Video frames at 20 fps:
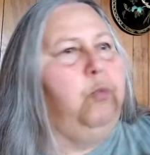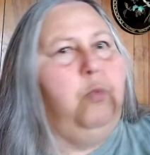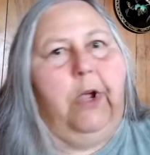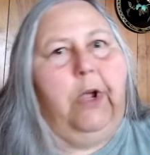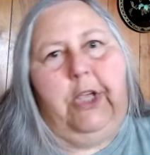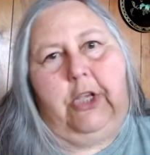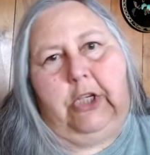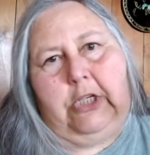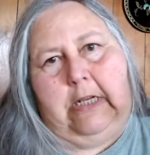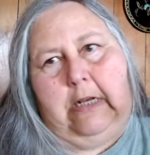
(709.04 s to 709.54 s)

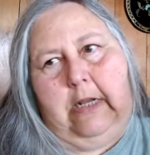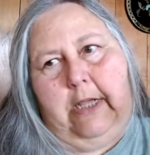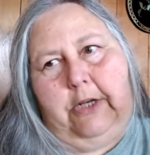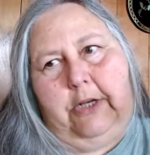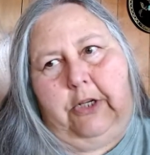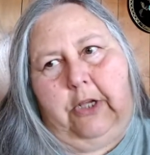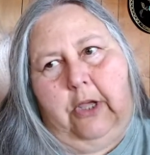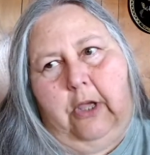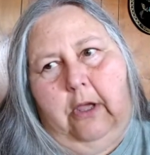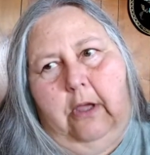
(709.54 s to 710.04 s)
weeks
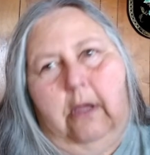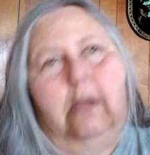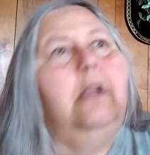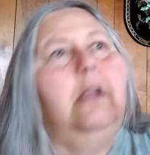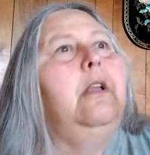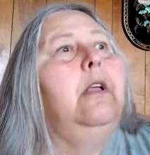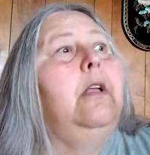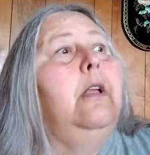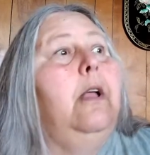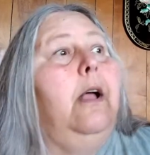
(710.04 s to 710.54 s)
later,
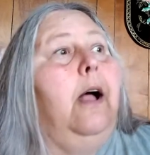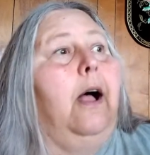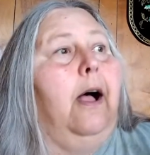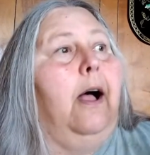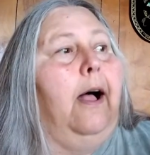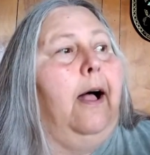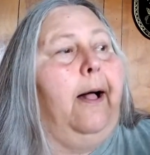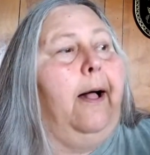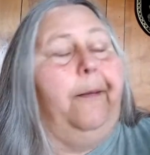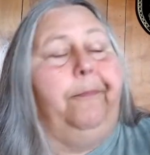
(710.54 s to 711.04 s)

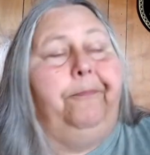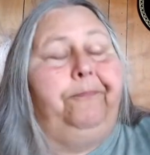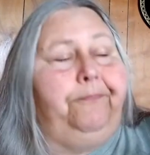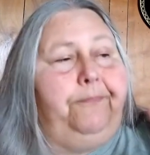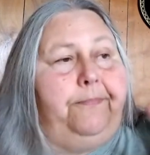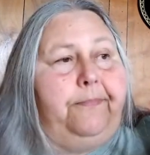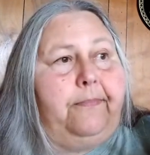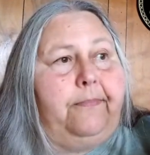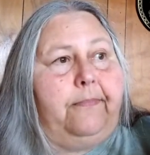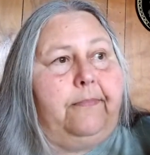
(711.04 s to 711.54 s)
um,
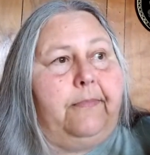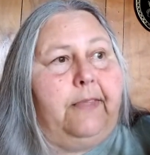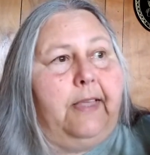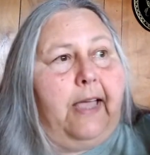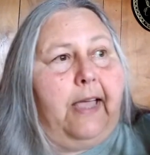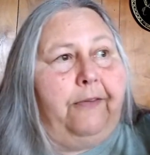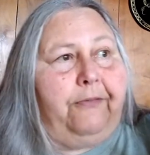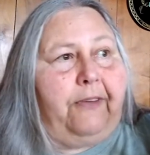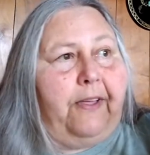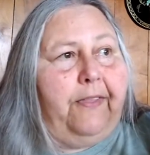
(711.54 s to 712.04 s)

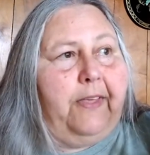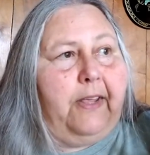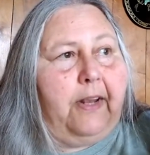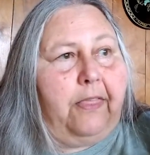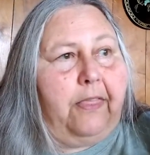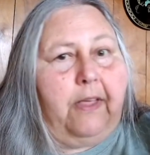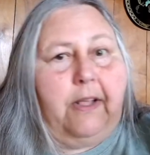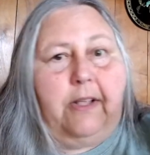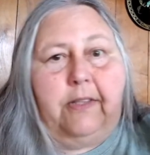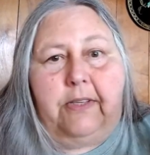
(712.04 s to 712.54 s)
I finally get a
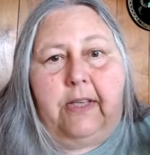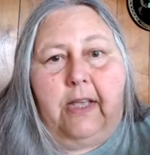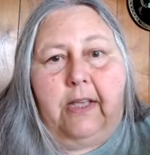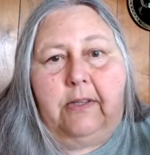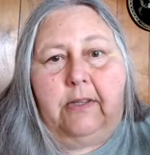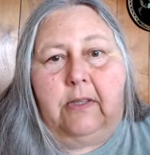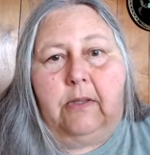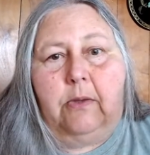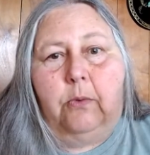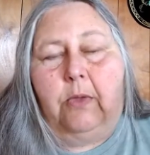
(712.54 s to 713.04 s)
thing It
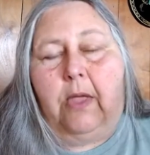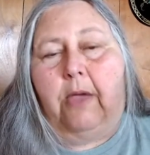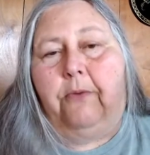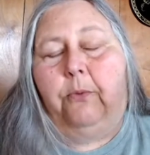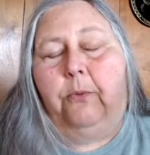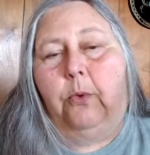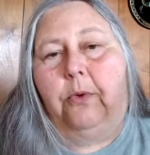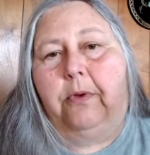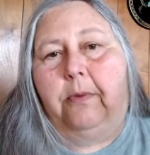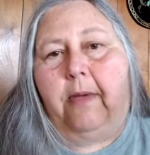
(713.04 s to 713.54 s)
says they
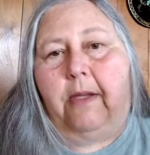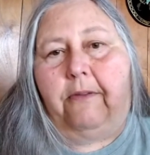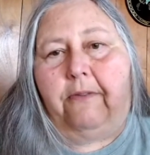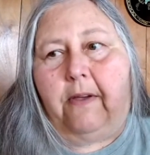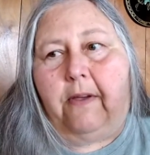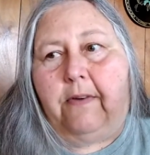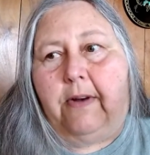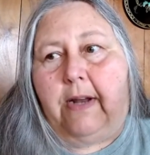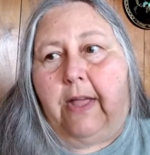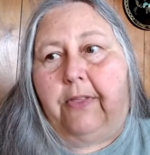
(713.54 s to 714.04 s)
have ruled in my
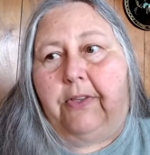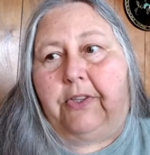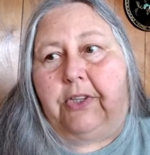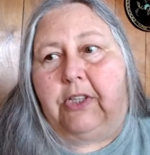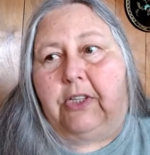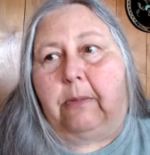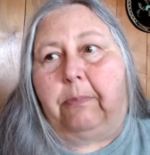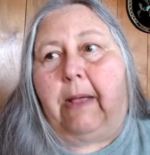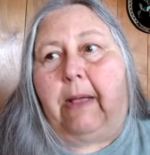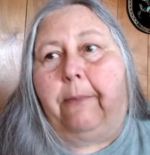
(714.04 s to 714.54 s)
favor. Now this is
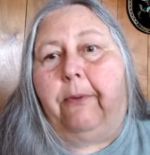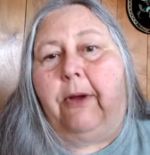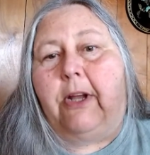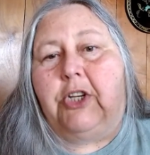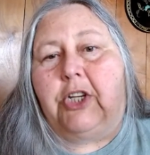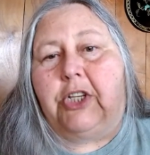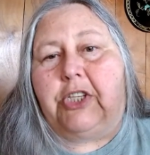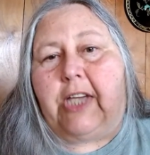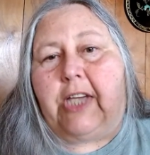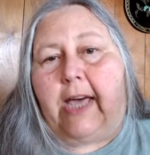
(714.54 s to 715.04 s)
September. I
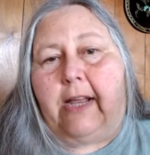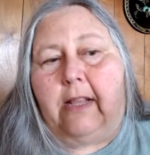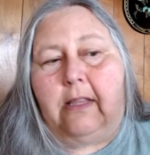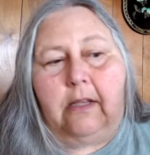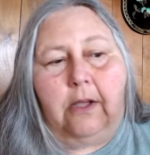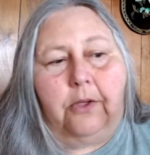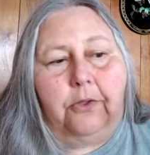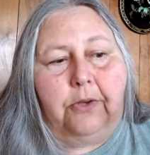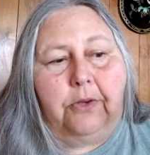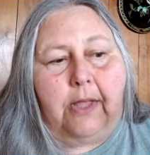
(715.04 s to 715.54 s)
just got it
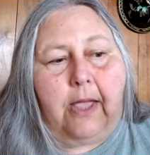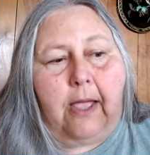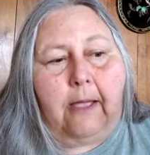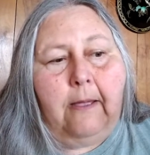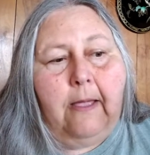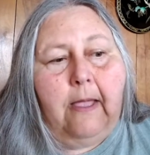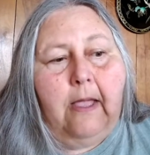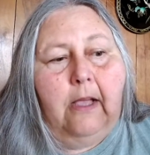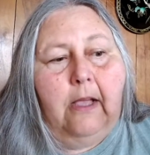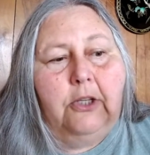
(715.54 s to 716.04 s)
the other day.
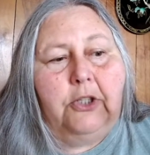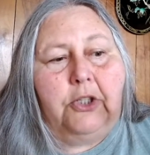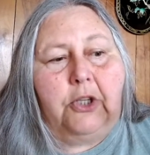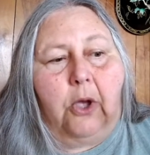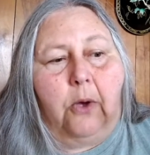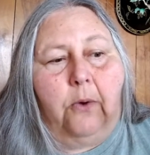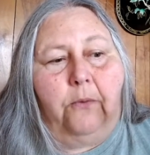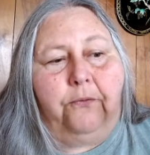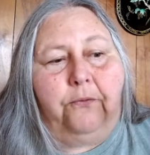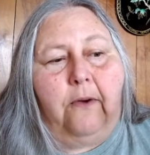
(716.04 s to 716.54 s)

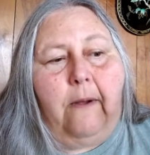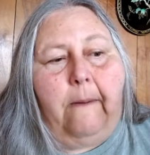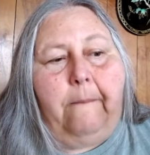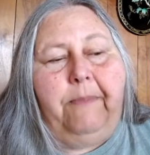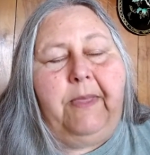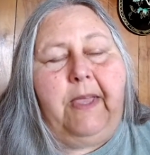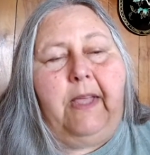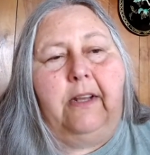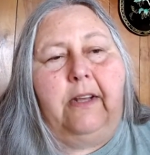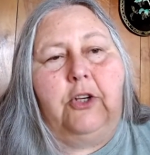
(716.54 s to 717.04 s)
So
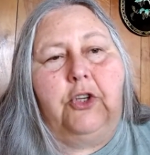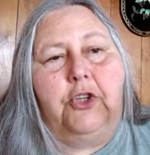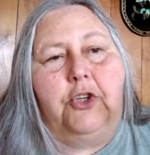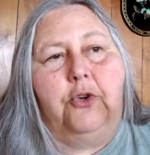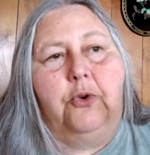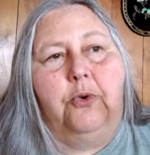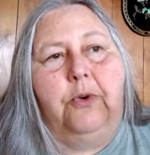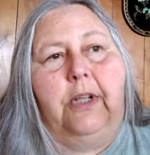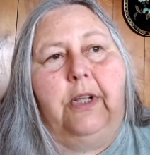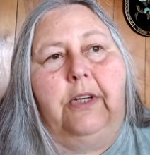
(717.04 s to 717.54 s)
from the end of
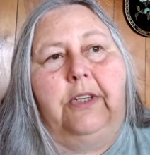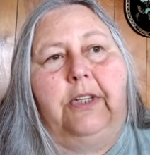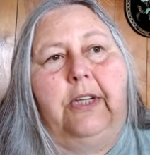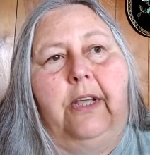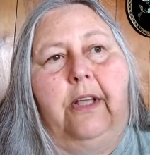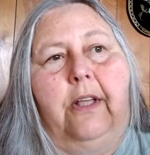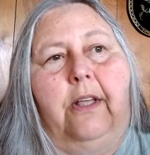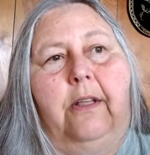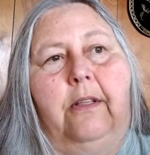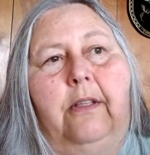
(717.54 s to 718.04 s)
June
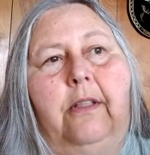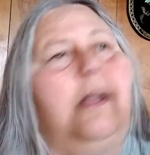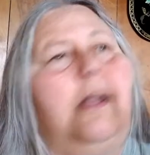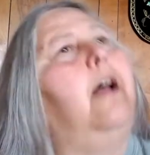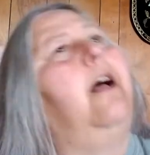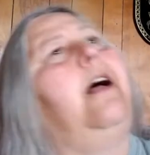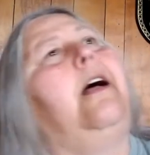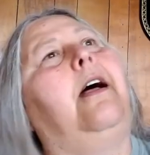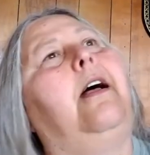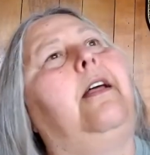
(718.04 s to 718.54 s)
until
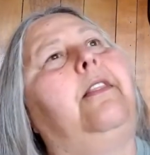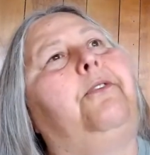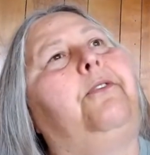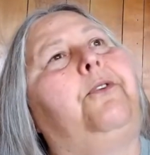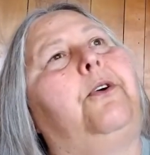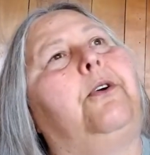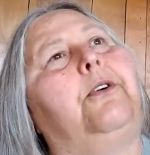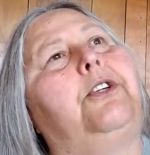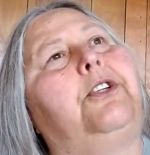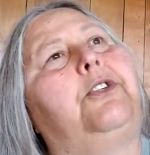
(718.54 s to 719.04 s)
uh, the
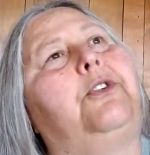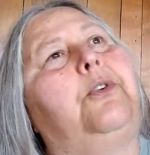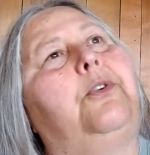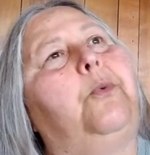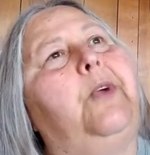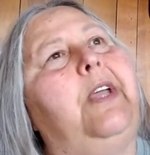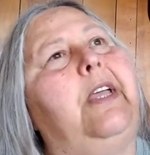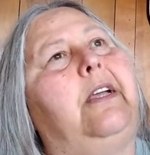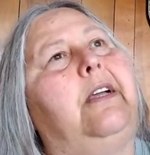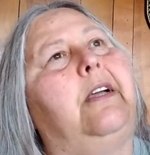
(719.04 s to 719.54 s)
first
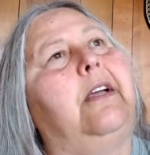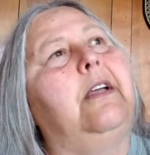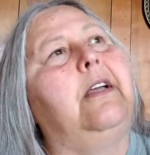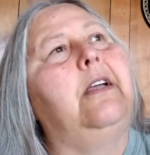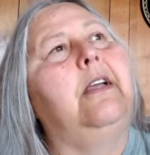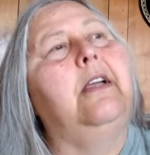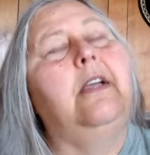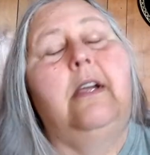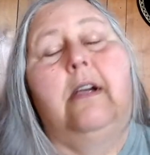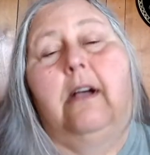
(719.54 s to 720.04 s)
week
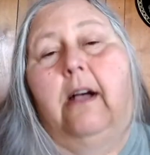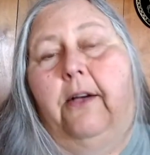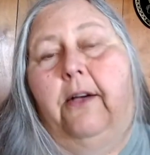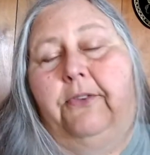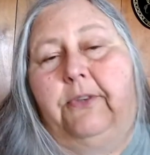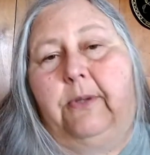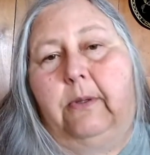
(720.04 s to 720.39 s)
of